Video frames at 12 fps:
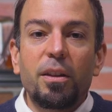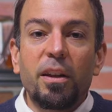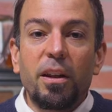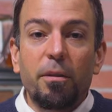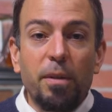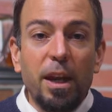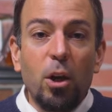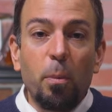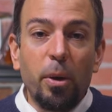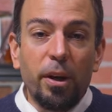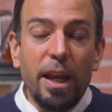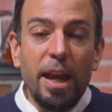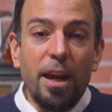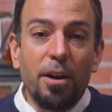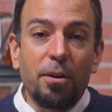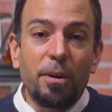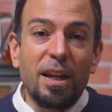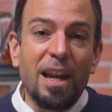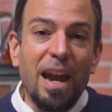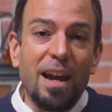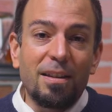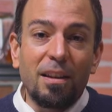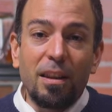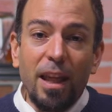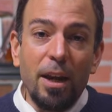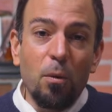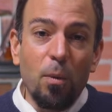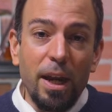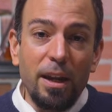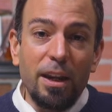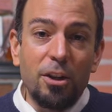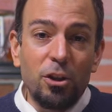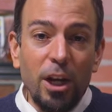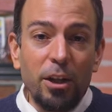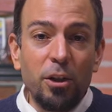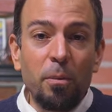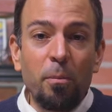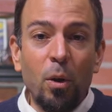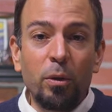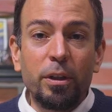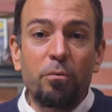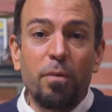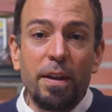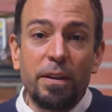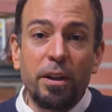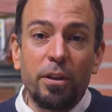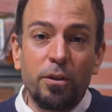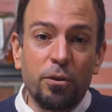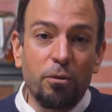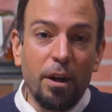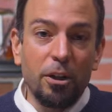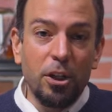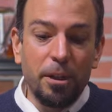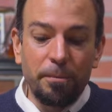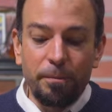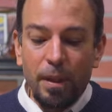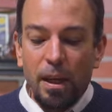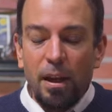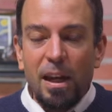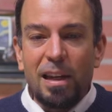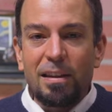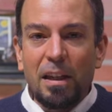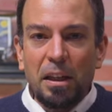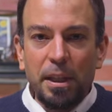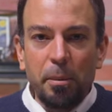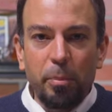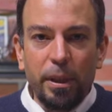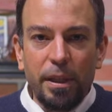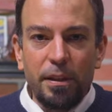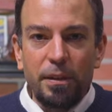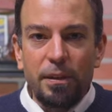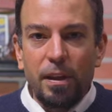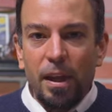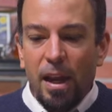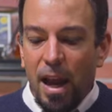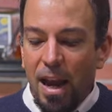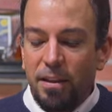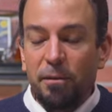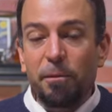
The Kaweco Perkeo has a lightweight injection molded resin construction. It's clipless, has a